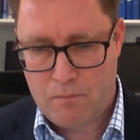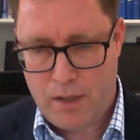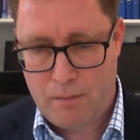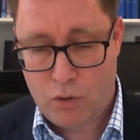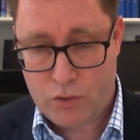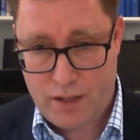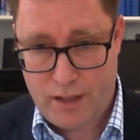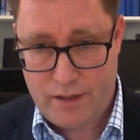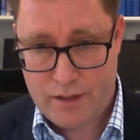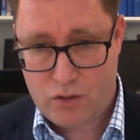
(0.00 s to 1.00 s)

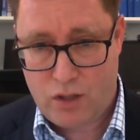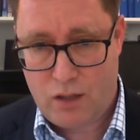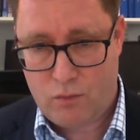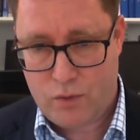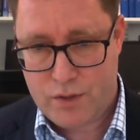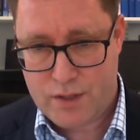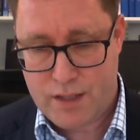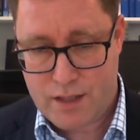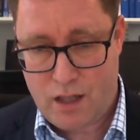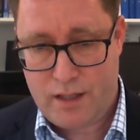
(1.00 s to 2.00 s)
Importantly, this trial was
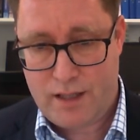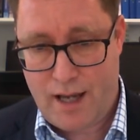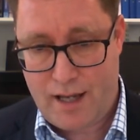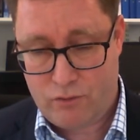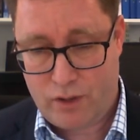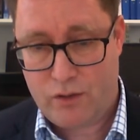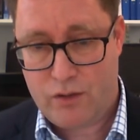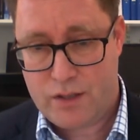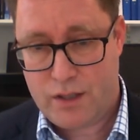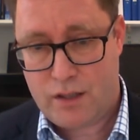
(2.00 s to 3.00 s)
designed and
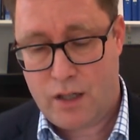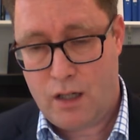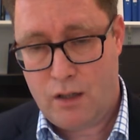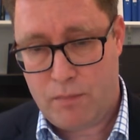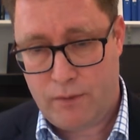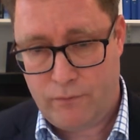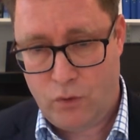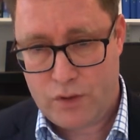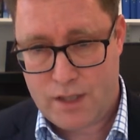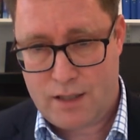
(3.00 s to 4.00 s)
recruited
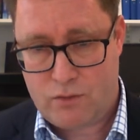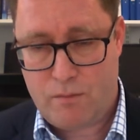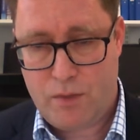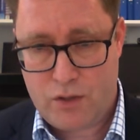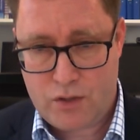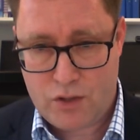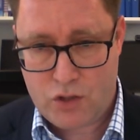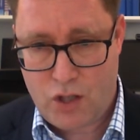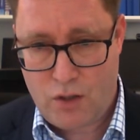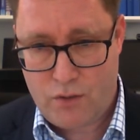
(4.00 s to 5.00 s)
before data emerged to
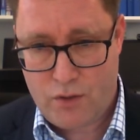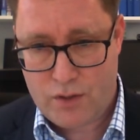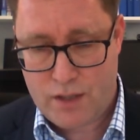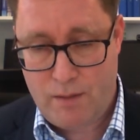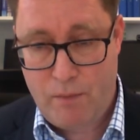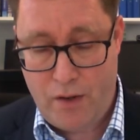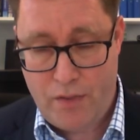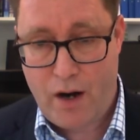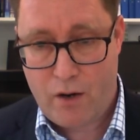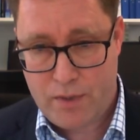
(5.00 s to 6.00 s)
show that
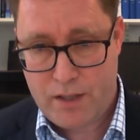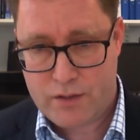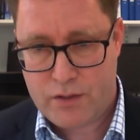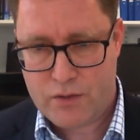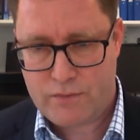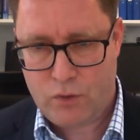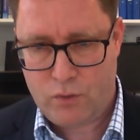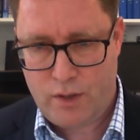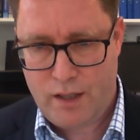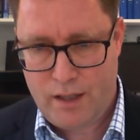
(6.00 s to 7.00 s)
immunotherapy is
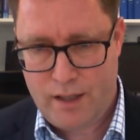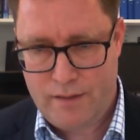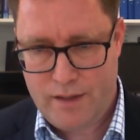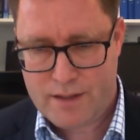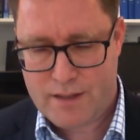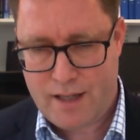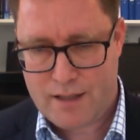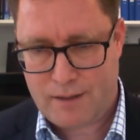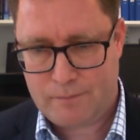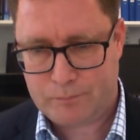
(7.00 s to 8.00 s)
useful in this
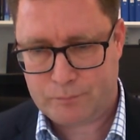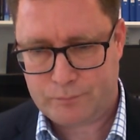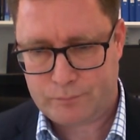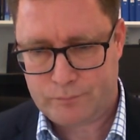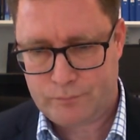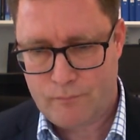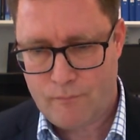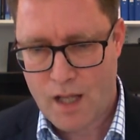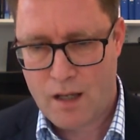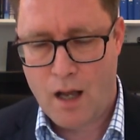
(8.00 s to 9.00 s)
setting.
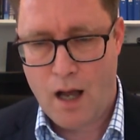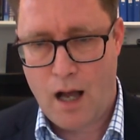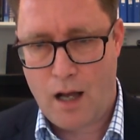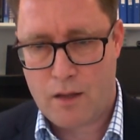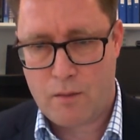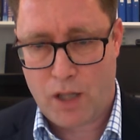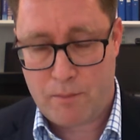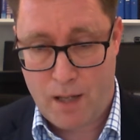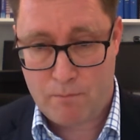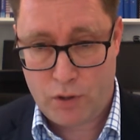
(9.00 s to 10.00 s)
The
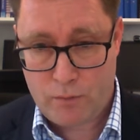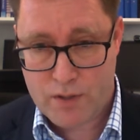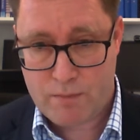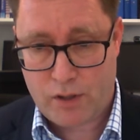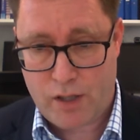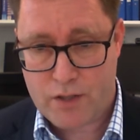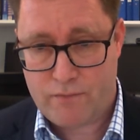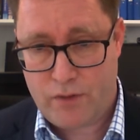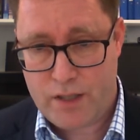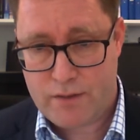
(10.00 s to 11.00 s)
primary endpoint was
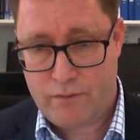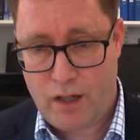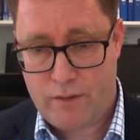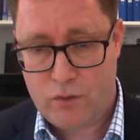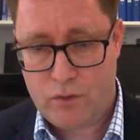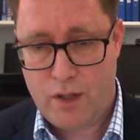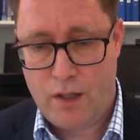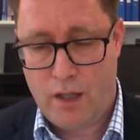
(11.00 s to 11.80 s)
progression-free survival.